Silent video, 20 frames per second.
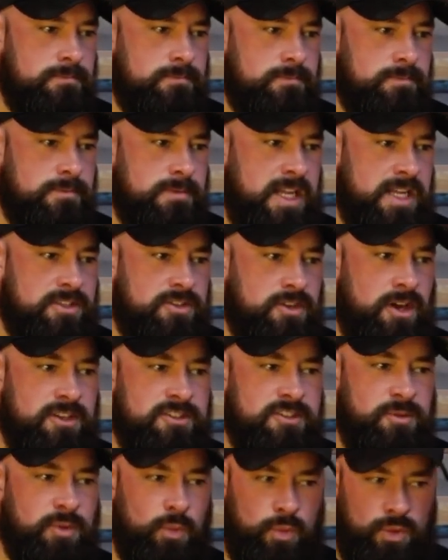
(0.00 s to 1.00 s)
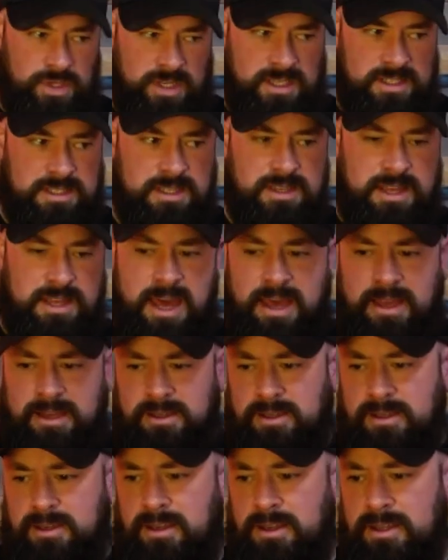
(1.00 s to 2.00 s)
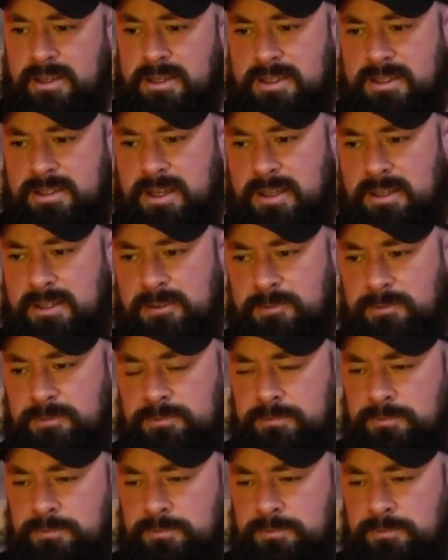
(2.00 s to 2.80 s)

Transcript: That's awesome. And we'll get to that in a second.